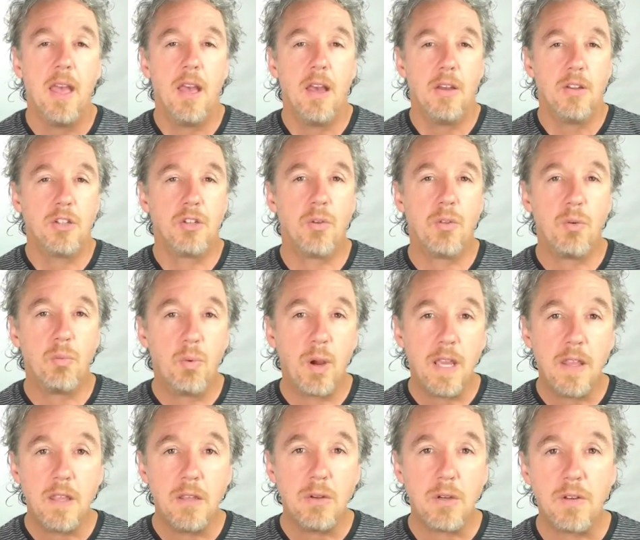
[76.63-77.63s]
So the
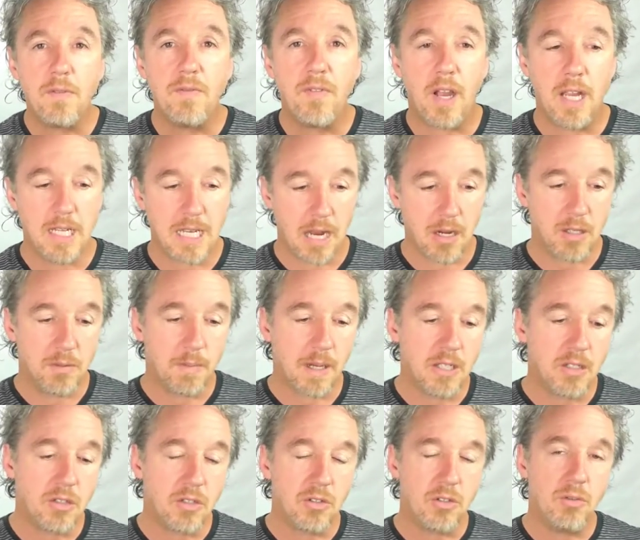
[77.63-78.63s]
way that you can find out is by
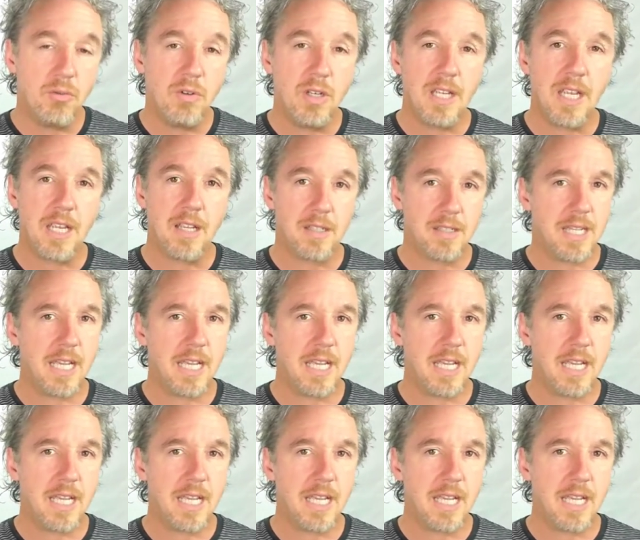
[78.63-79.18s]
just tuning in.